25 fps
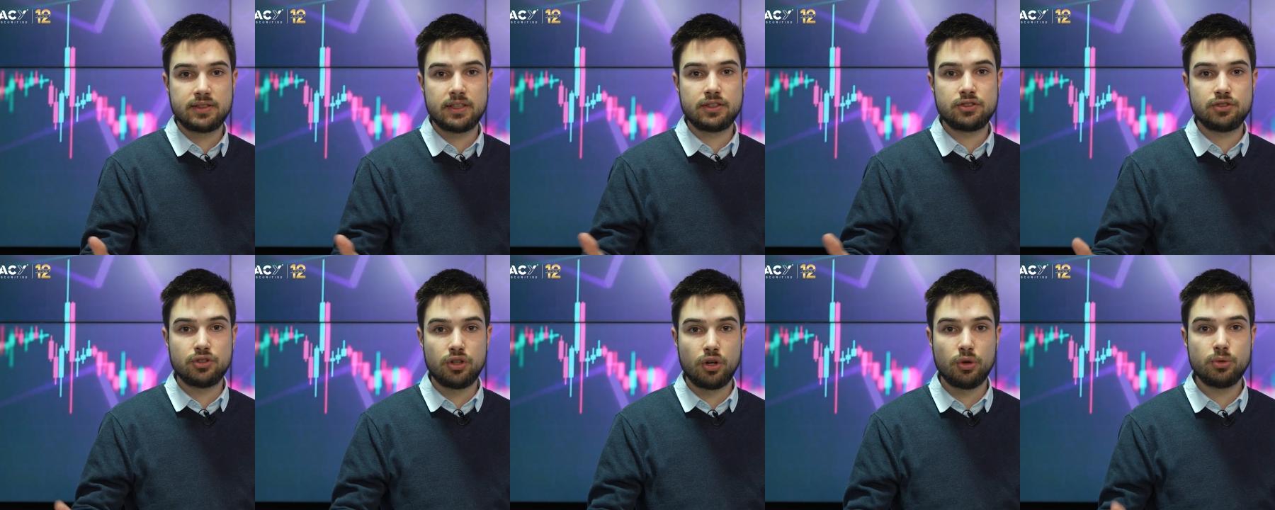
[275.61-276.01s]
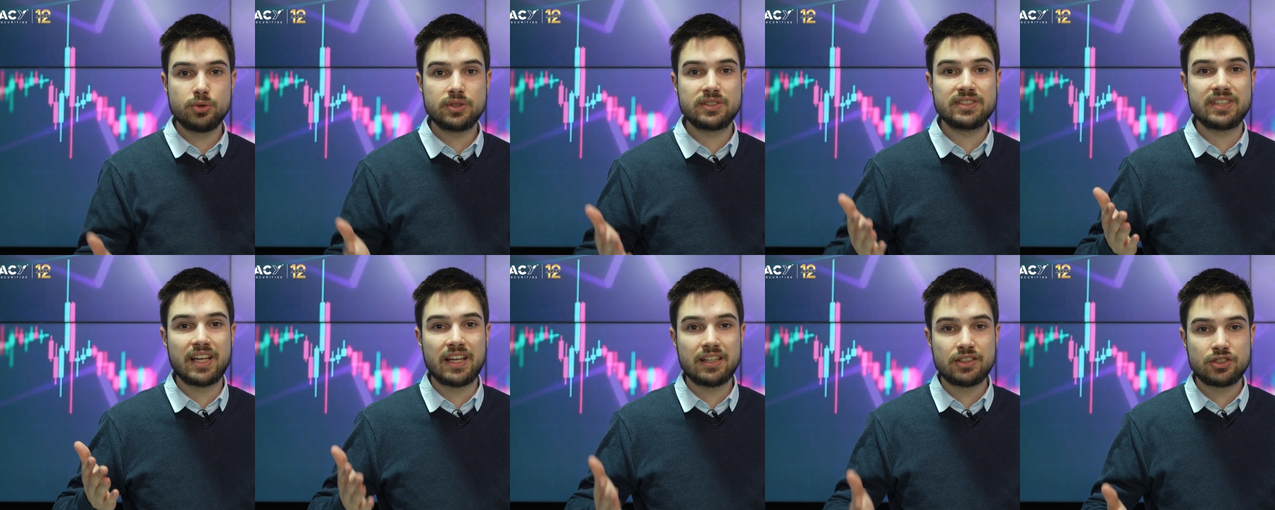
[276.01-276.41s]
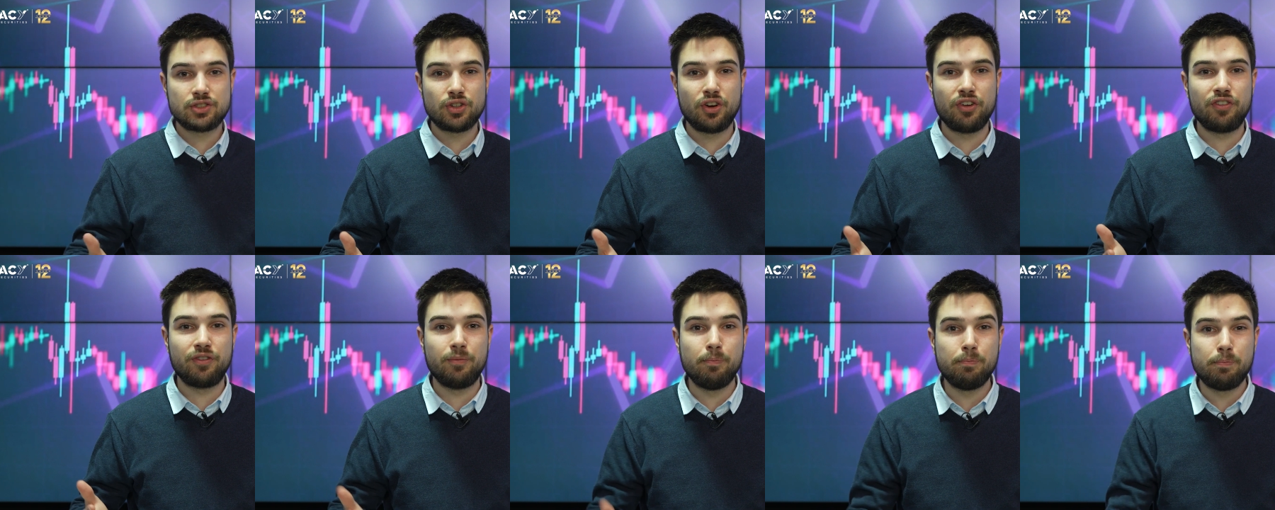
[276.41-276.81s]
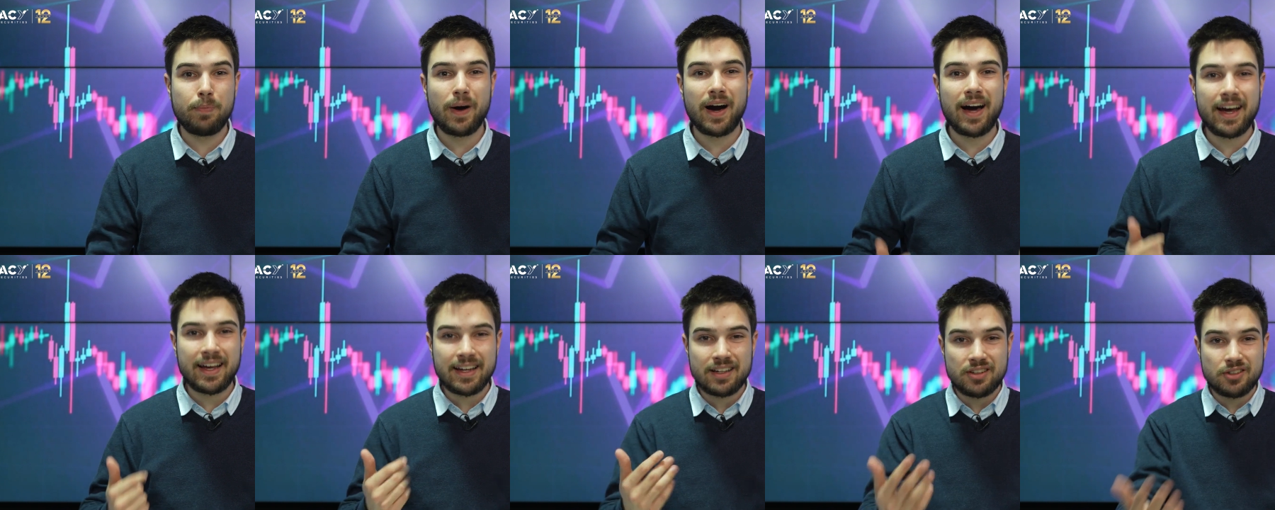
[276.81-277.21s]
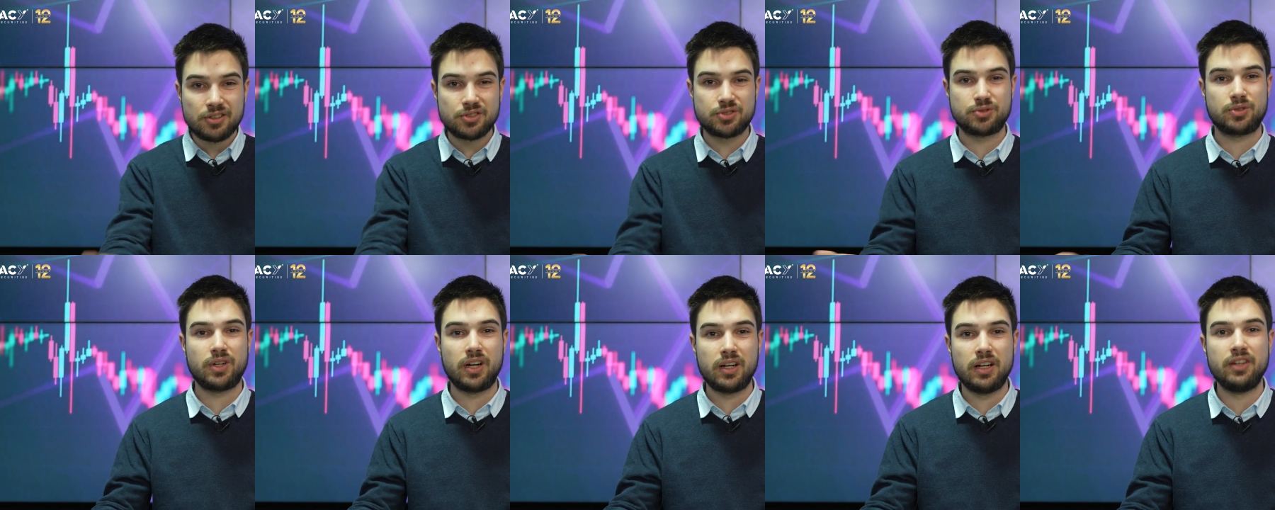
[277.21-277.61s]
there's no sense of buying
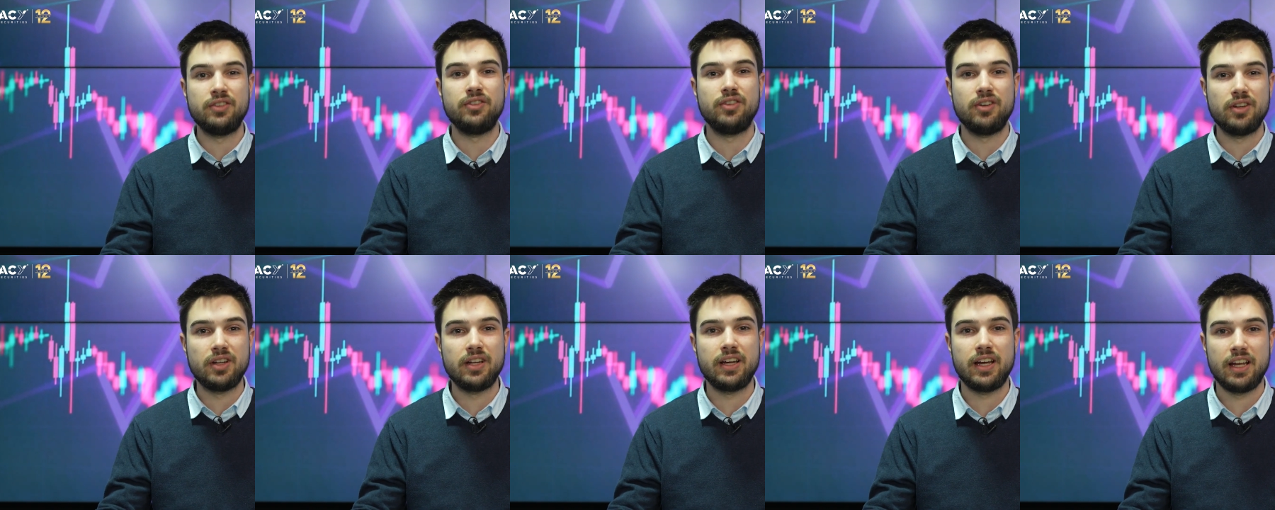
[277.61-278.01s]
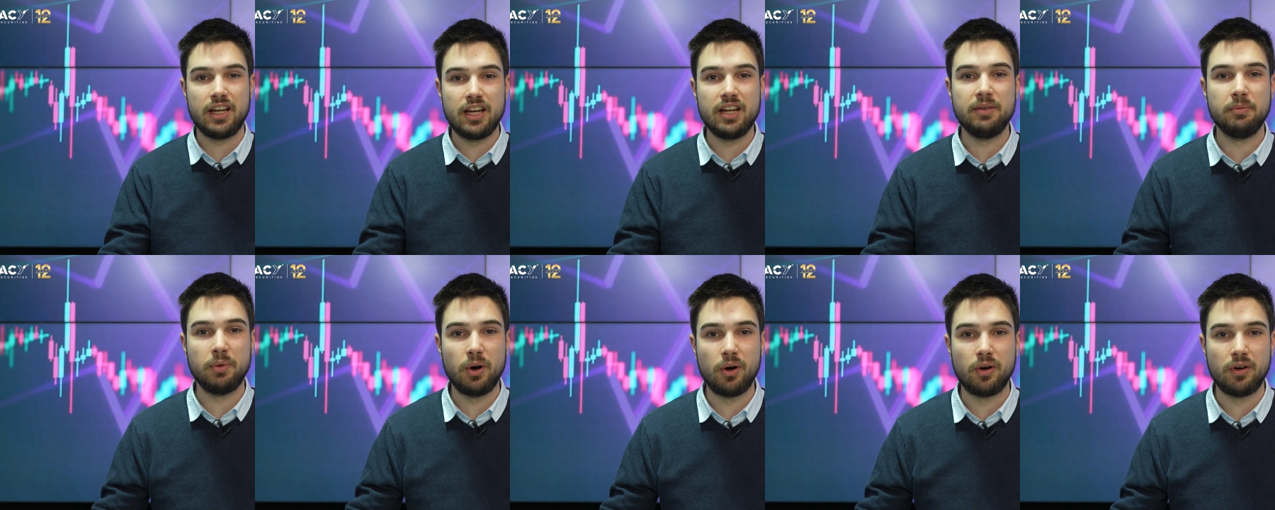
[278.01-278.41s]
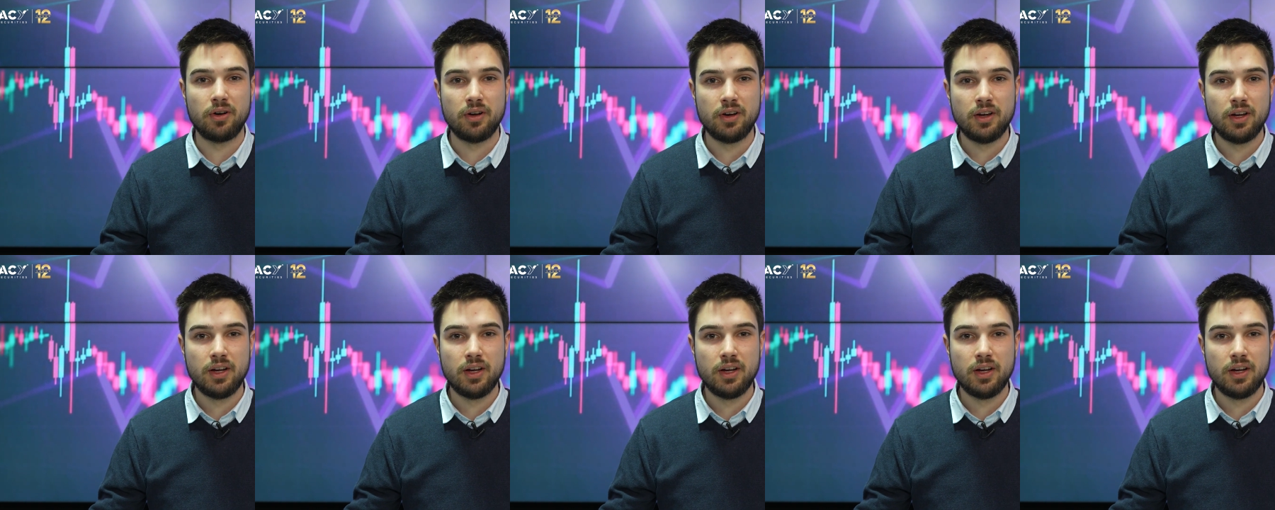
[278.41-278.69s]
Australian dollar anymore.